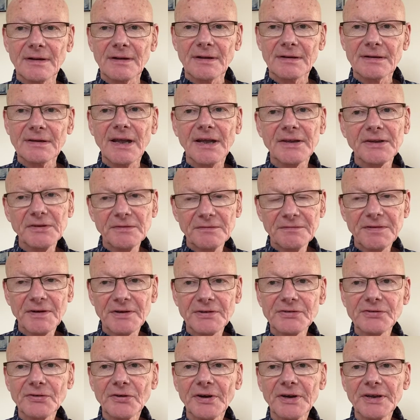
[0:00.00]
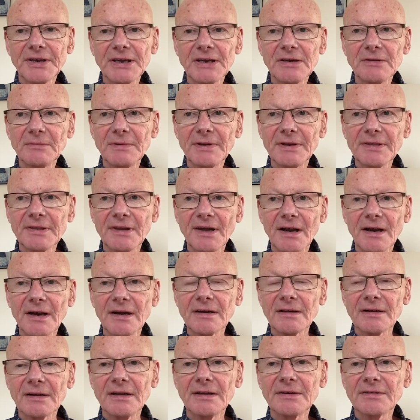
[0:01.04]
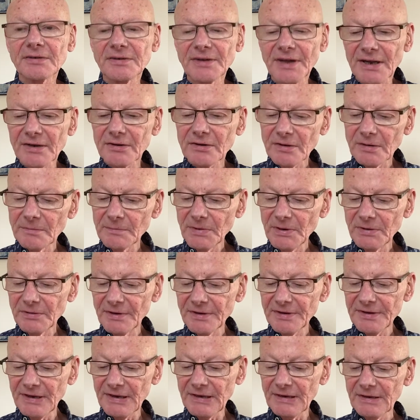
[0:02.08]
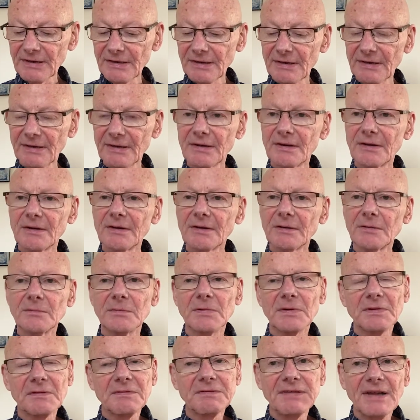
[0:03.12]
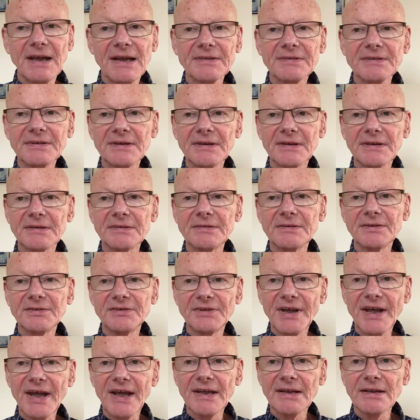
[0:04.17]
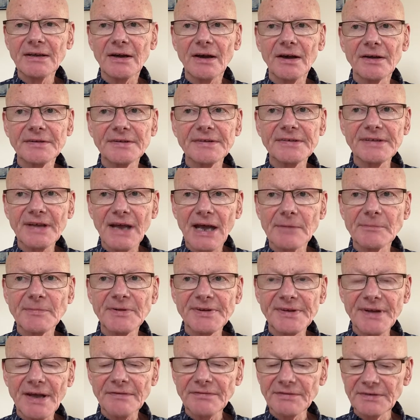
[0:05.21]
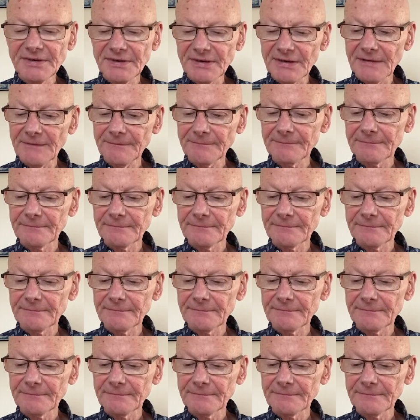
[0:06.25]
Thank you for joining with our internet community. We're reflecting today on Psalm 70.